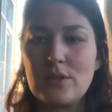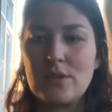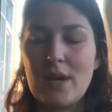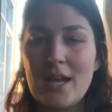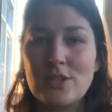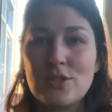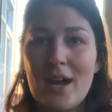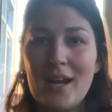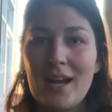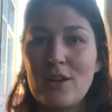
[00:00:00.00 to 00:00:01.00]

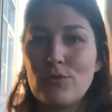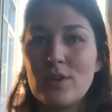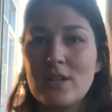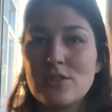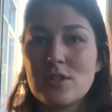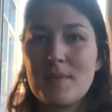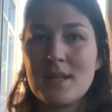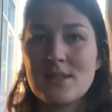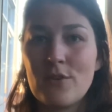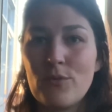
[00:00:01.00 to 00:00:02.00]
I kind of re-injured
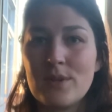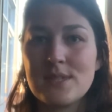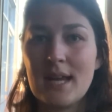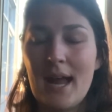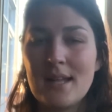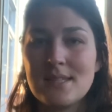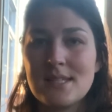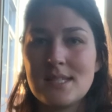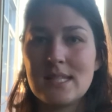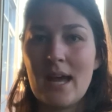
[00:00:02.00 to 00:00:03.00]
myself once I had
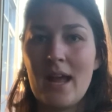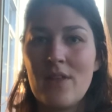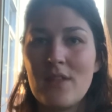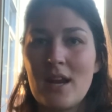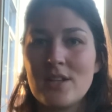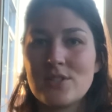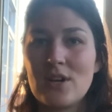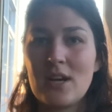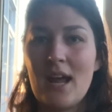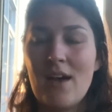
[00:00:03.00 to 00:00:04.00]
CCI, and then I
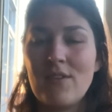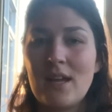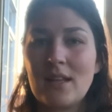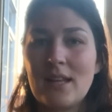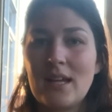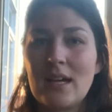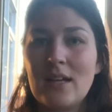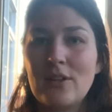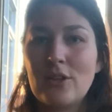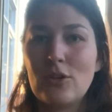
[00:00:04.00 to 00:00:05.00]
started having like
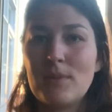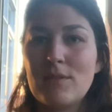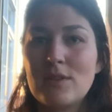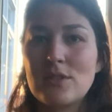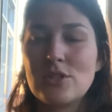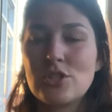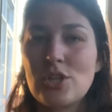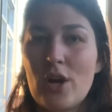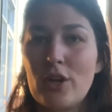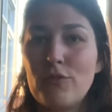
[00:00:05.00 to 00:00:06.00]
a little bit of a
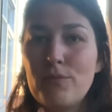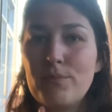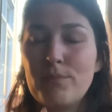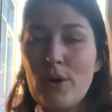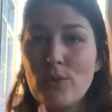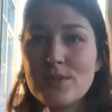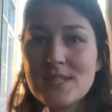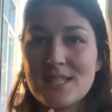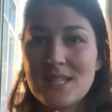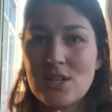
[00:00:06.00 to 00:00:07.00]
chunk of bone
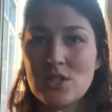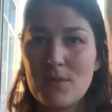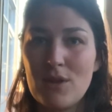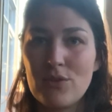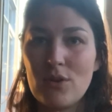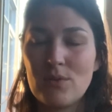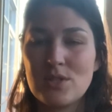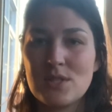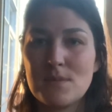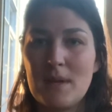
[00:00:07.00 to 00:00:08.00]
sensation in my throat, which
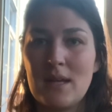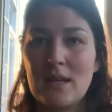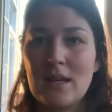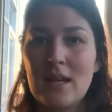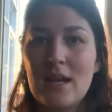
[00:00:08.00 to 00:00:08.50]
has been